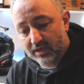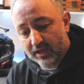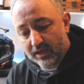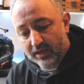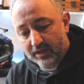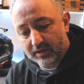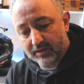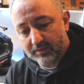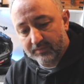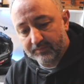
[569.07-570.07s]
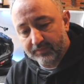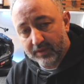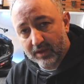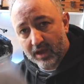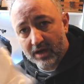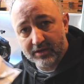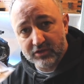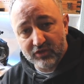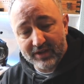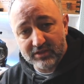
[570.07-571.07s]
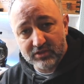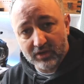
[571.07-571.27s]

I'm going to try this